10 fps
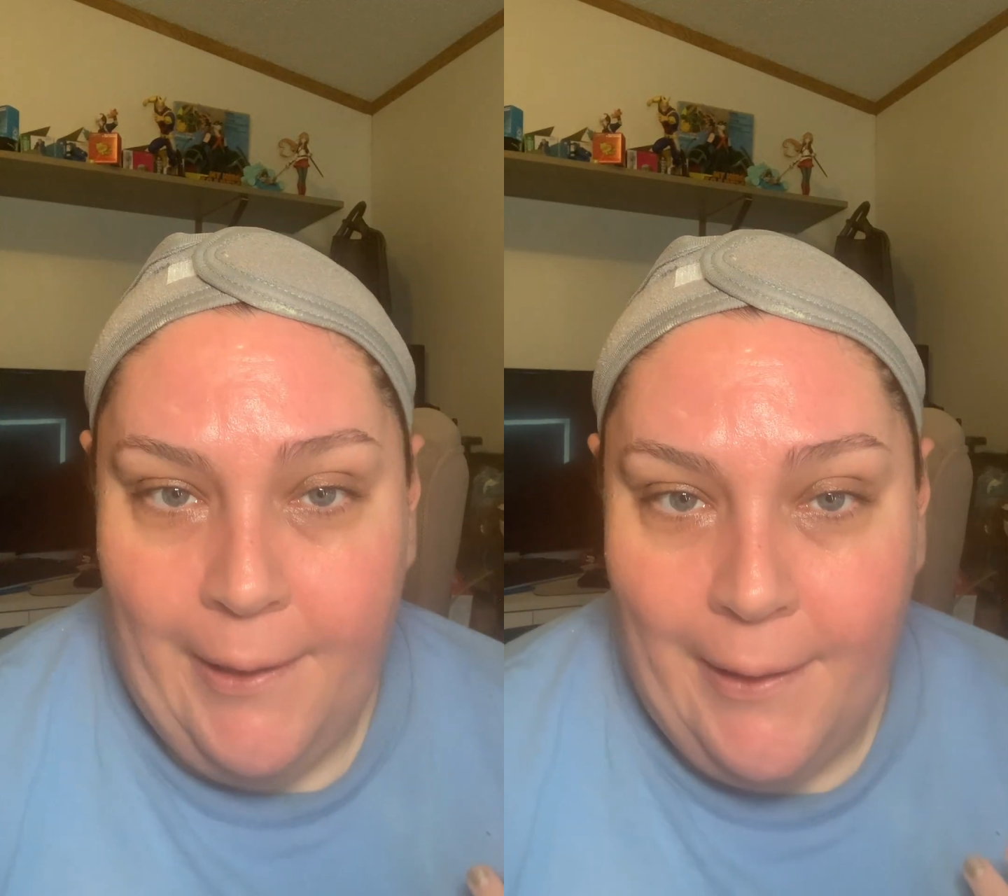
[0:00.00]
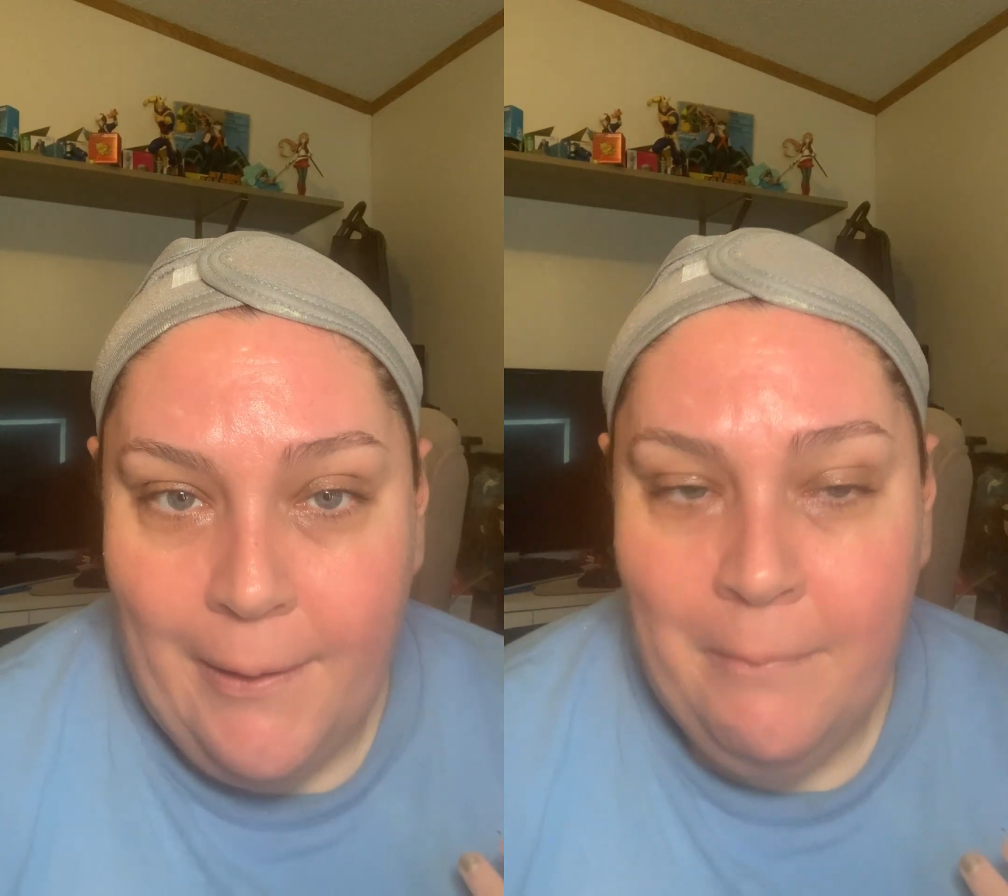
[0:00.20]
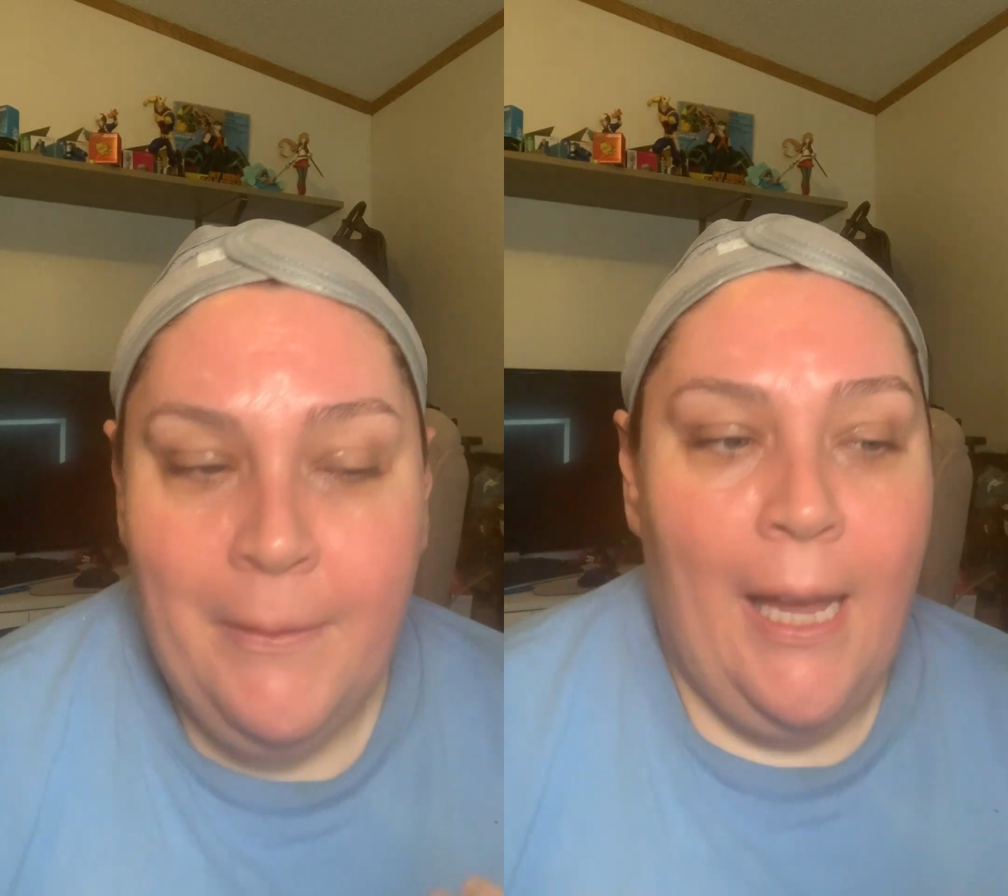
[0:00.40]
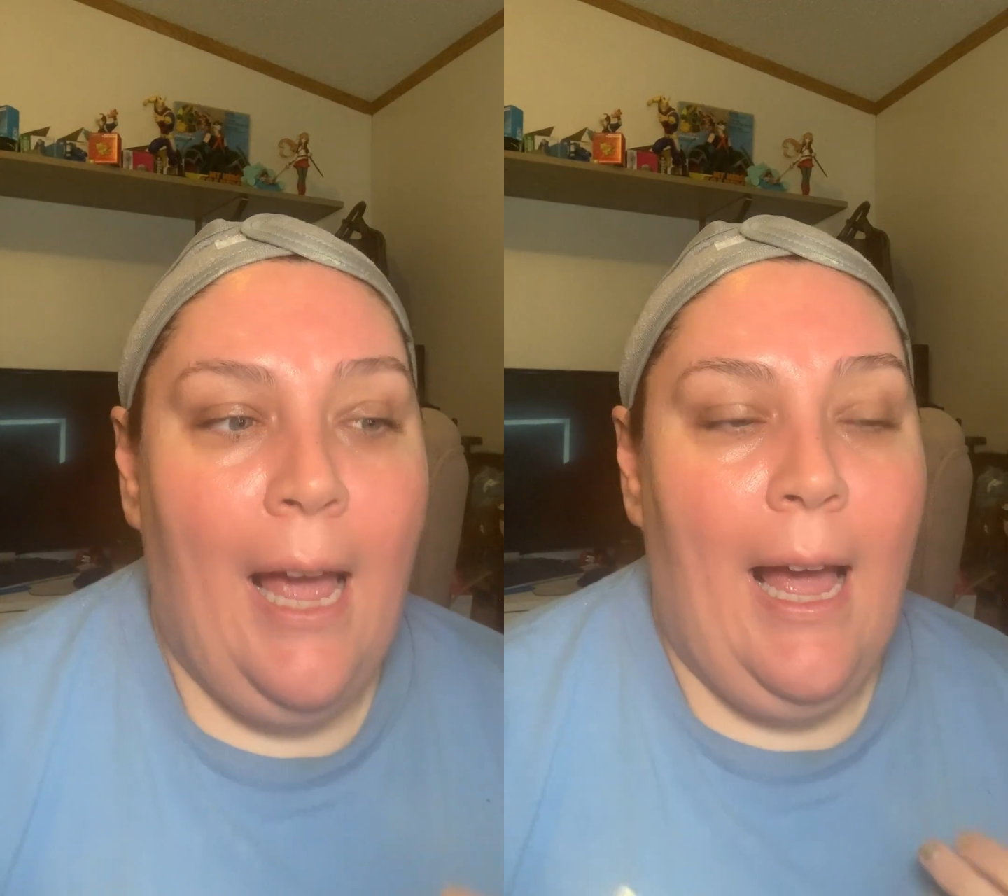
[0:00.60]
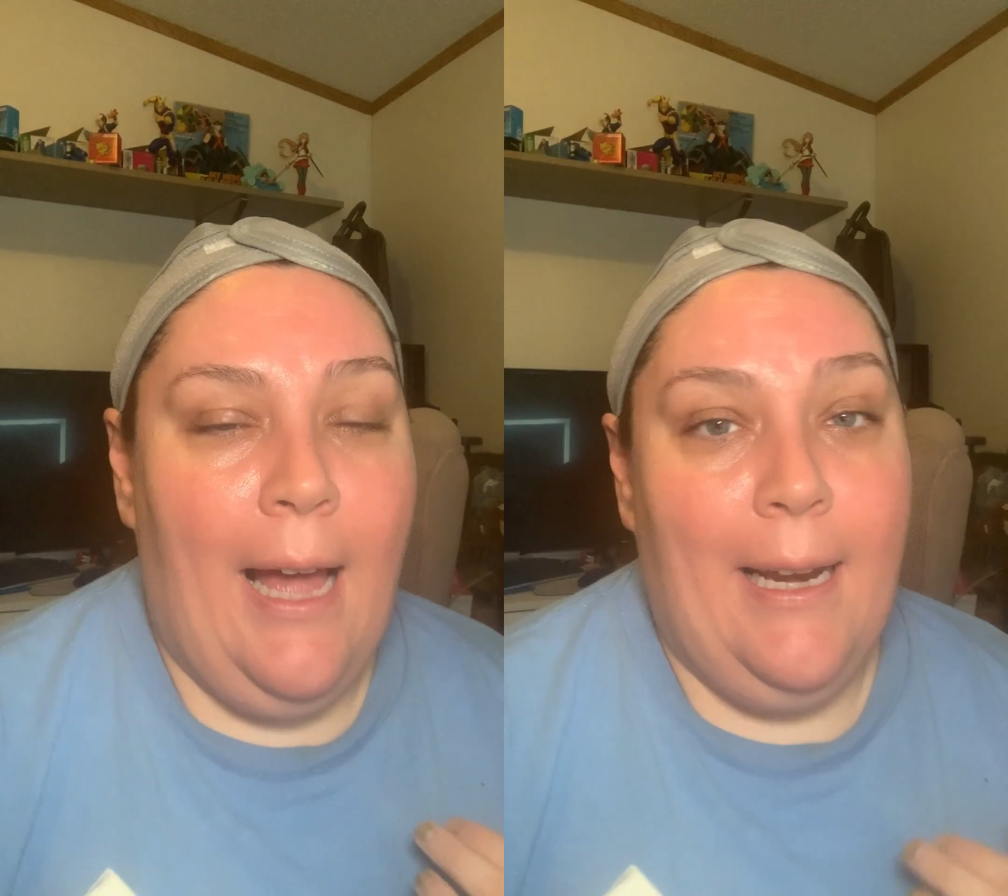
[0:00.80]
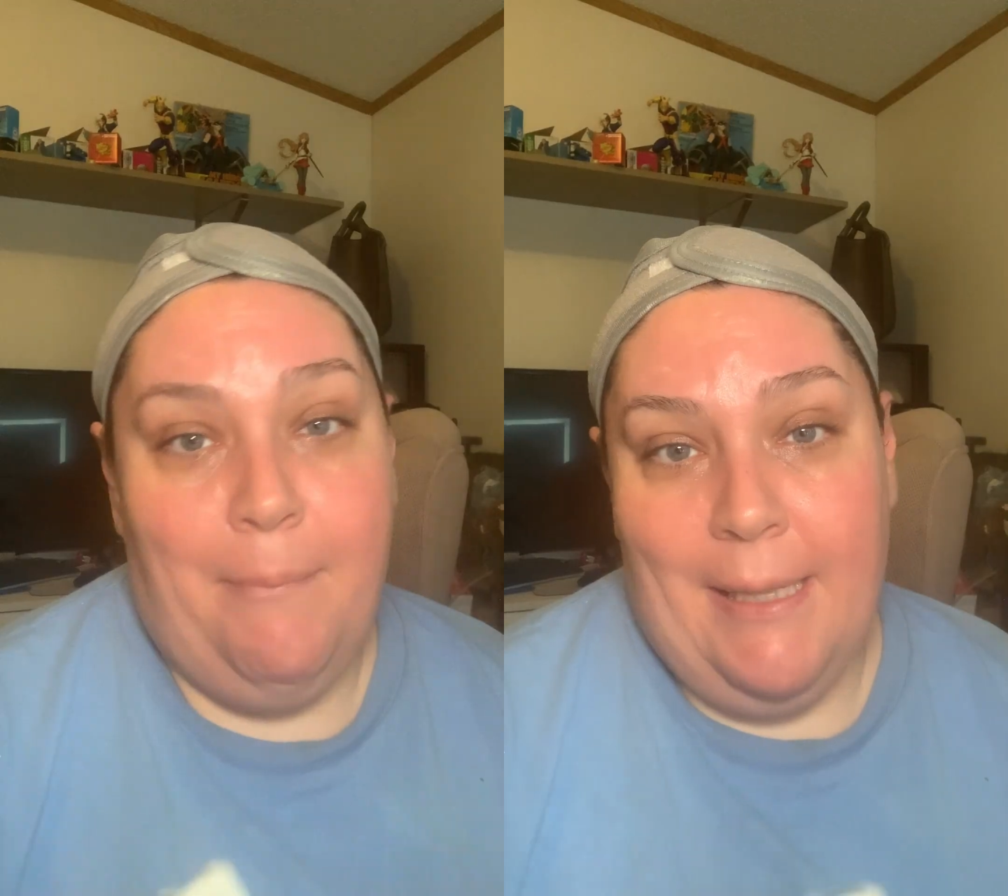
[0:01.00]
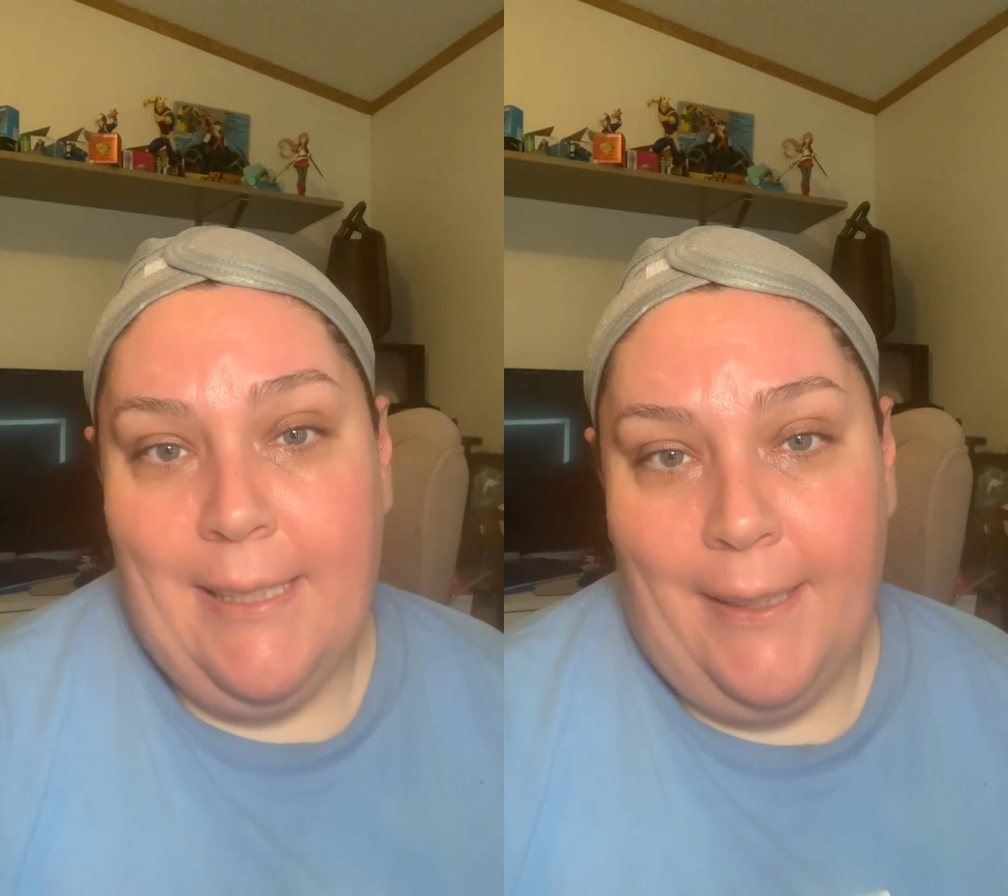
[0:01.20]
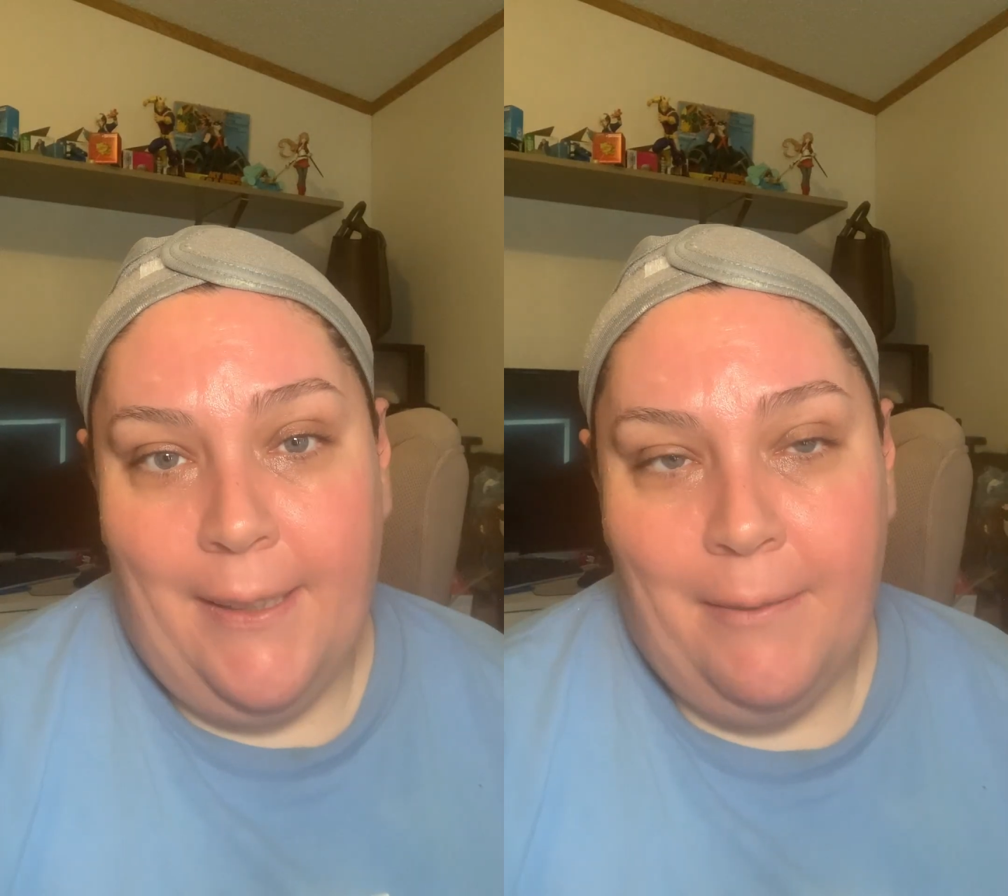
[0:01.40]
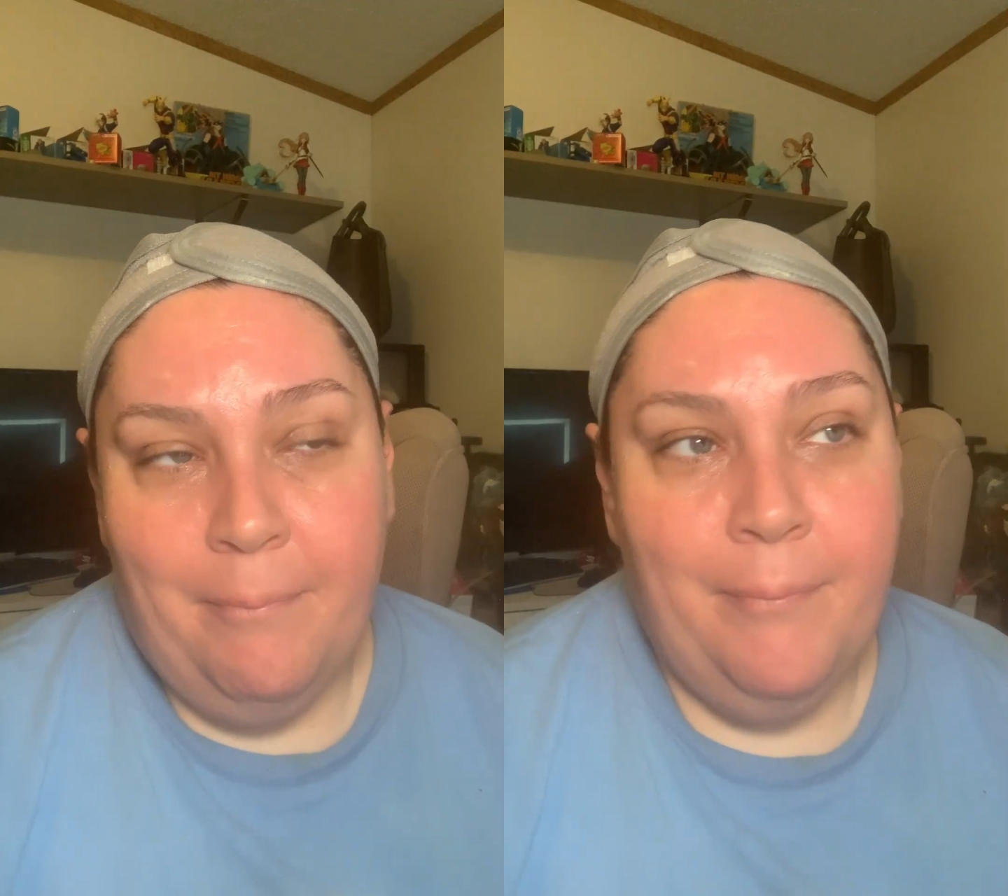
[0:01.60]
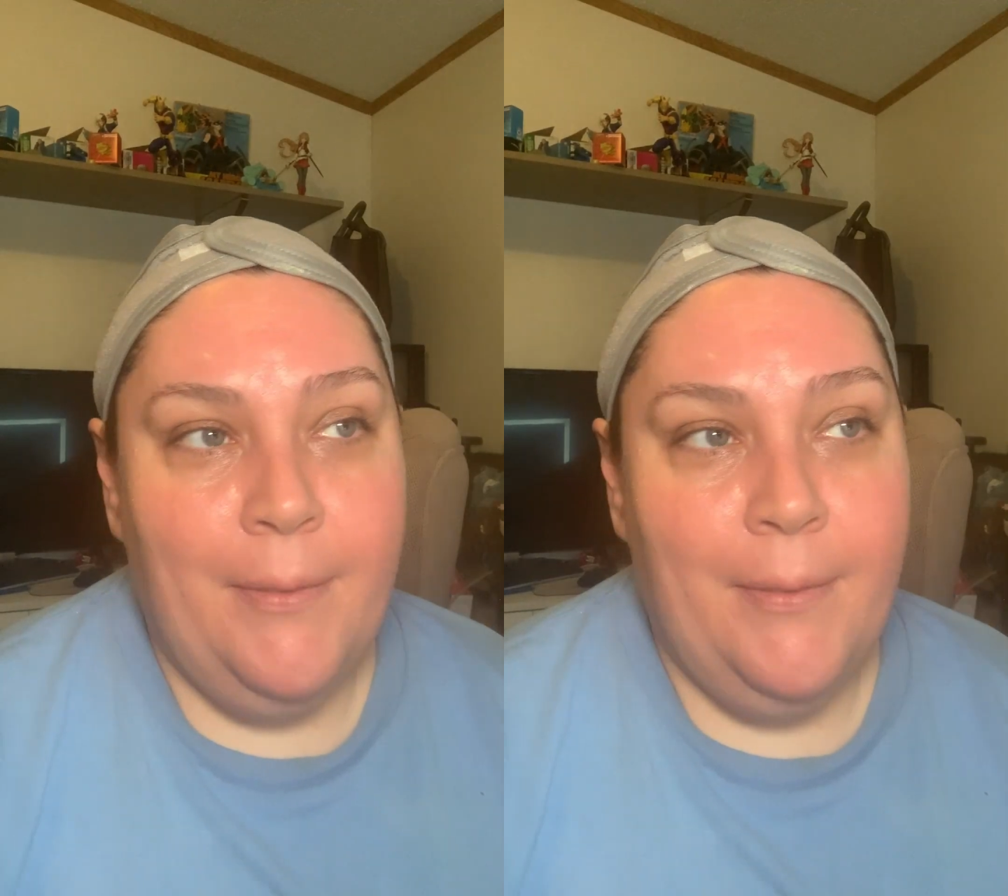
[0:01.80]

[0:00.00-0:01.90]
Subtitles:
her and I miss her.